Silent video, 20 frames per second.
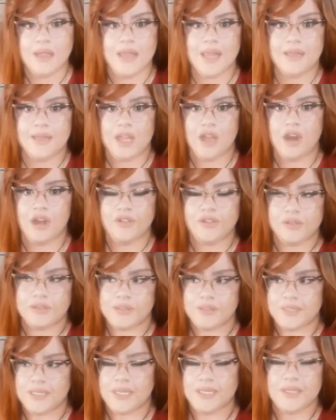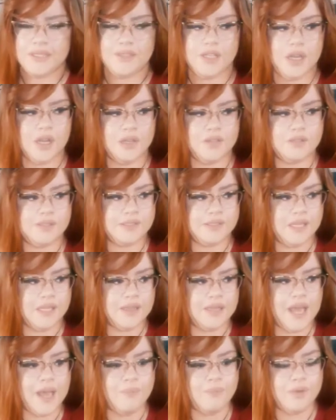Like, they understand this, they
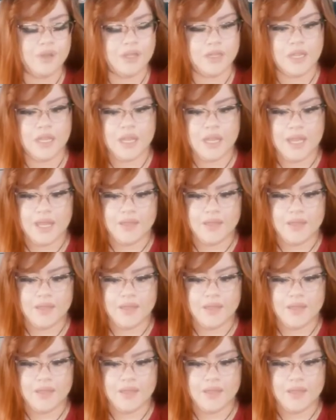understand that, but